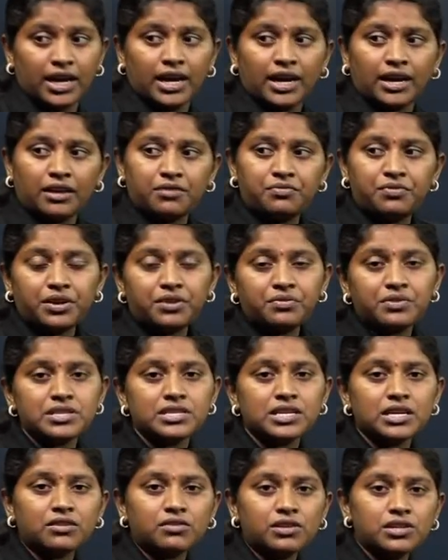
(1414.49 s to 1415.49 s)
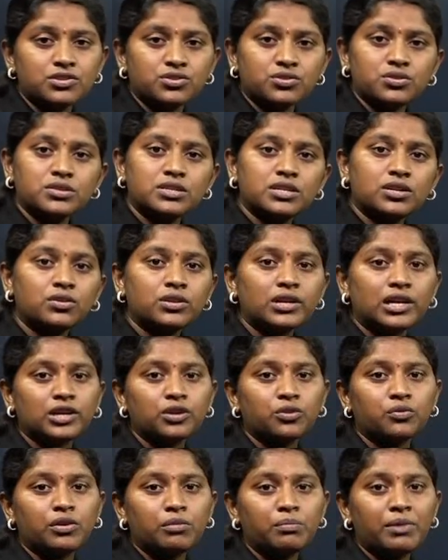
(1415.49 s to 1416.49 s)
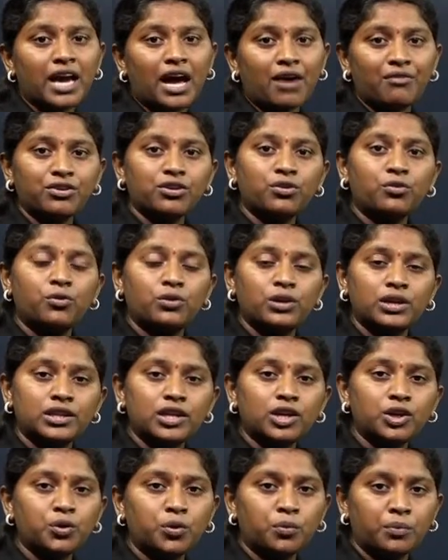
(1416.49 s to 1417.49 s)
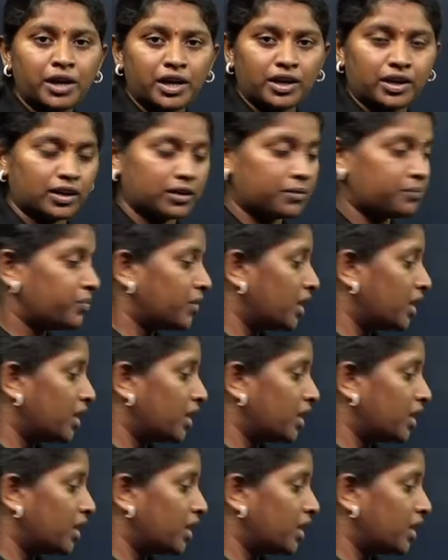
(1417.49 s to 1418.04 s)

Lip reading: If it was equals to 0, then you will be having only the numerator.